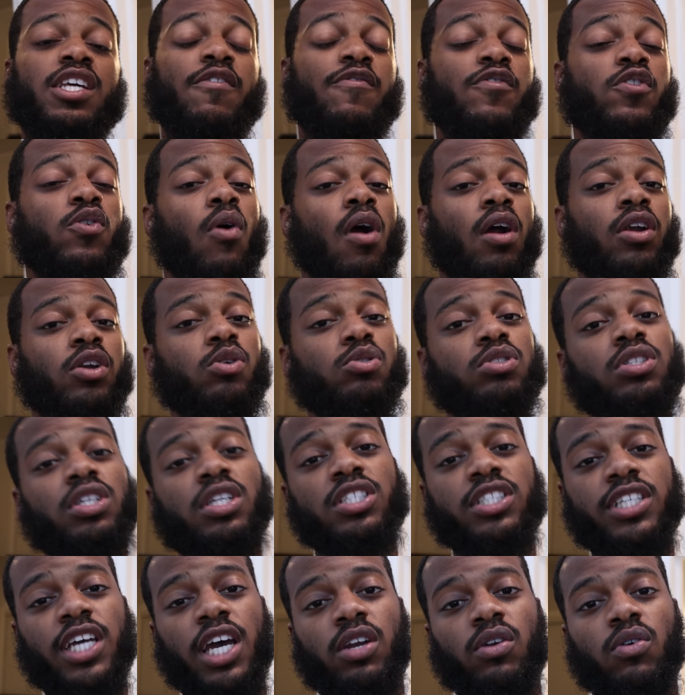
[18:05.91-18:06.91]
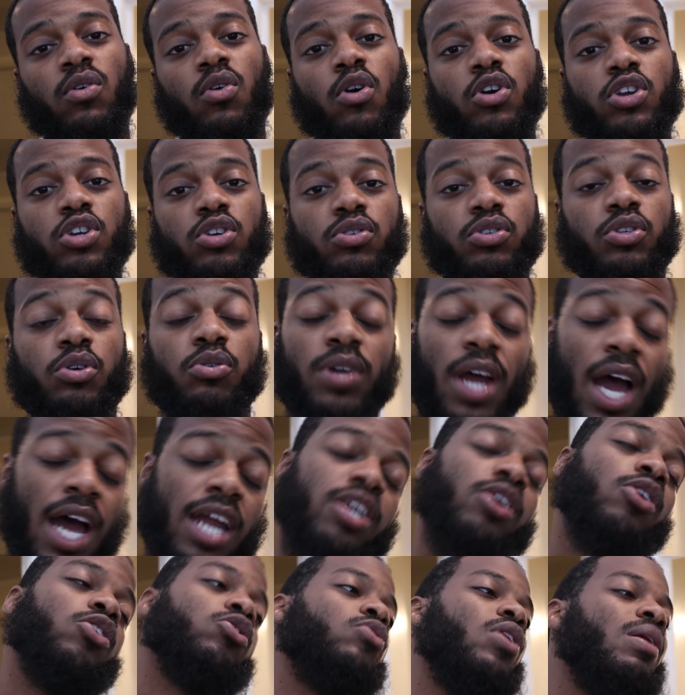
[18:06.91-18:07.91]
If you are new to the channel or you do
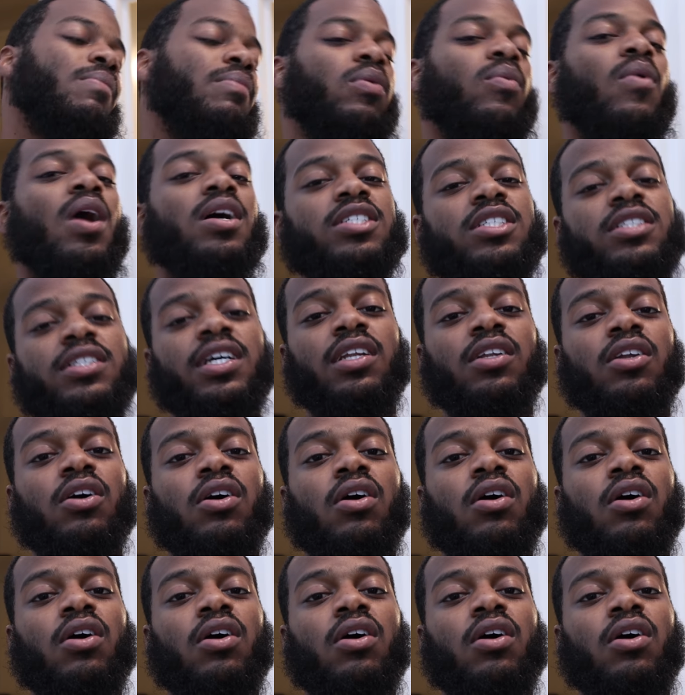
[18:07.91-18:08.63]
not know you ain't been watching that